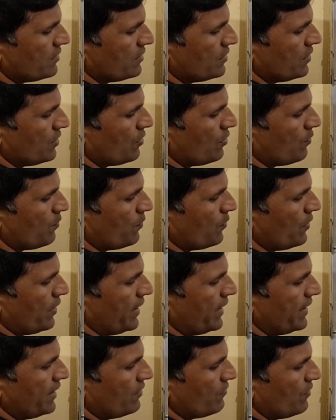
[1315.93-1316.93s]

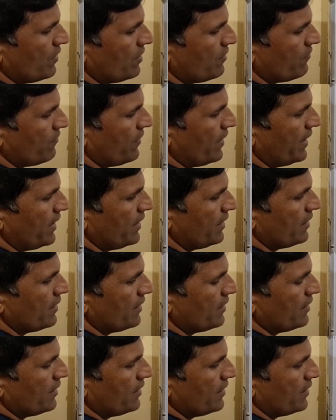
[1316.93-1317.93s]
0.15
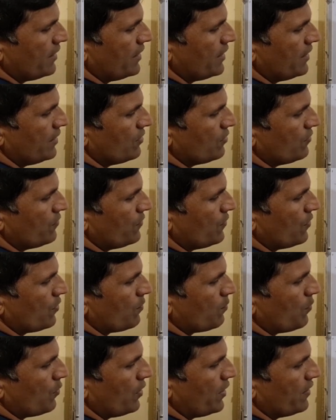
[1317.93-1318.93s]
into
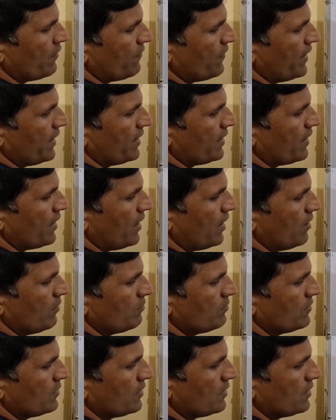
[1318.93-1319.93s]
4.5
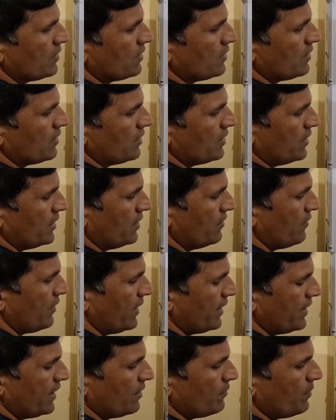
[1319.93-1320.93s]
gram
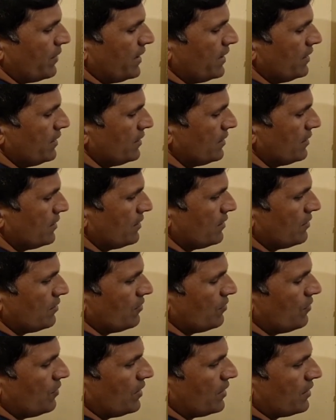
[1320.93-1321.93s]
divided by
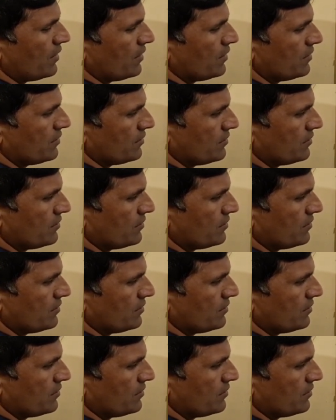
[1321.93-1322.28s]
what?